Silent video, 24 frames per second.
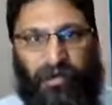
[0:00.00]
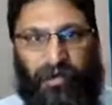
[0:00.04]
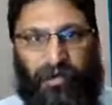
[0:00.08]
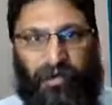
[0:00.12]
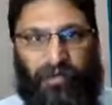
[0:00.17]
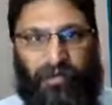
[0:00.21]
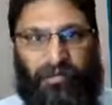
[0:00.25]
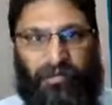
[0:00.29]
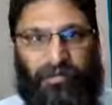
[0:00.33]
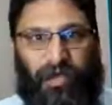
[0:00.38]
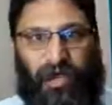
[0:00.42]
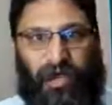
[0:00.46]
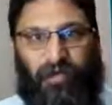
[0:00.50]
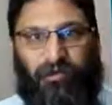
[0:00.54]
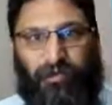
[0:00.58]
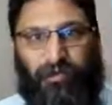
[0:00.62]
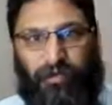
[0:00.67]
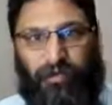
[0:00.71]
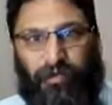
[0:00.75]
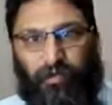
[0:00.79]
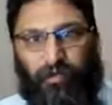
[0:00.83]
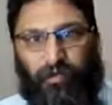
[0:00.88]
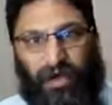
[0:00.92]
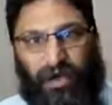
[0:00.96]
So having
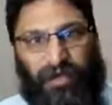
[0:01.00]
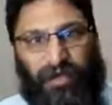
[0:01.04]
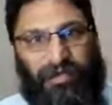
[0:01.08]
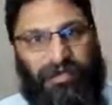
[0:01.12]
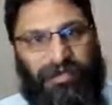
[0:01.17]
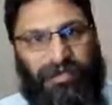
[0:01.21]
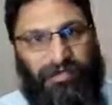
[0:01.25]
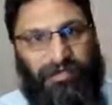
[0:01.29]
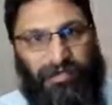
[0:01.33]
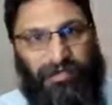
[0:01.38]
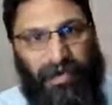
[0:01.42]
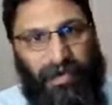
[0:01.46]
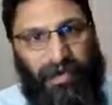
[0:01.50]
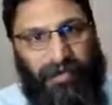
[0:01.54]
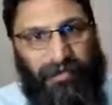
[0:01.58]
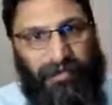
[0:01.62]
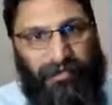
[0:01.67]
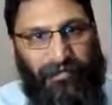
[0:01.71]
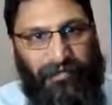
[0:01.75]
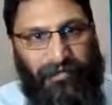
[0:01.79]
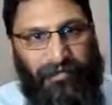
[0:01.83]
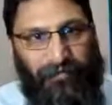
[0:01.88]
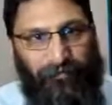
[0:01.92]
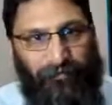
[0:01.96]
good balanced
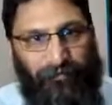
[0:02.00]
diet.